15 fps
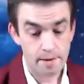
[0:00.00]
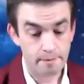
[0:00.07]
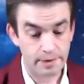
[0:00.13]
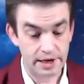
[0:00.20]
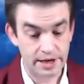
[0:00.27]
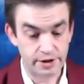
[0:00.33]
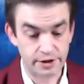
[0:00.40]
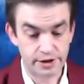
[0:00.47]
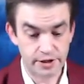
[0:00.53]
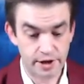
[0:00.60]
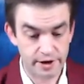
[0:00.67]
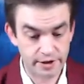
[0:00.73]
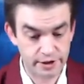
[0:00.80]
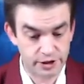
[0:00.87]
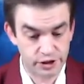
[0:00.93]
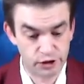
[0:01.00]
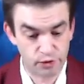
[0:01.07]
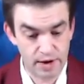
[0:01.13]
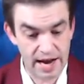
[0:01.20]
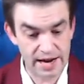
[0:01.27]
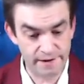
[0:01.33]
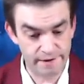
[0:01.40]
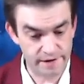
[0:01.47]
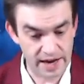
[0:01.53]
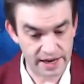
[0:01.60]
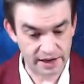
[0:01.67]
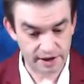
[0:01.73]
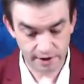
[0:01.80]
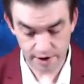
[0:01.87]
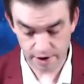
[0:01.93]
But you're starting to try to
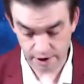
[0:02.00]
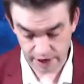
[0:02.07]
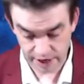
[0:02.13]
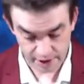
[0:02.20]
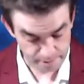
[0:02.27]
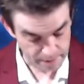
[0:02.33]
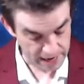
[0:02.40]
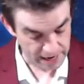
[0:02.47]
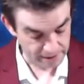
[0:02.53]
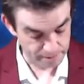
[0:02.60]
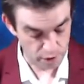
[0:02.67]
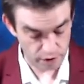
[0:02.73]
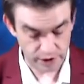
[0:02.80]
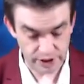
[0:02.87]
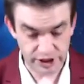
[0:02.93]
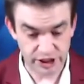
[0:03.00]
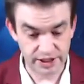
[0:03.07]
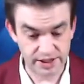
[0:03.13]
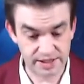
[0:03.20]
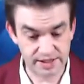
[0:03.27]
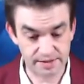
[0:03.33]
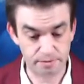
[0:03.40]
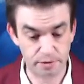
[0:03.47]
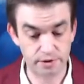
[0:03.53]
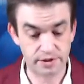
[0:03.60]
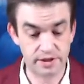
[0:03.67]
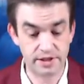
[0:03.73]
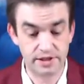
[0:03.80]
find clarity and make more more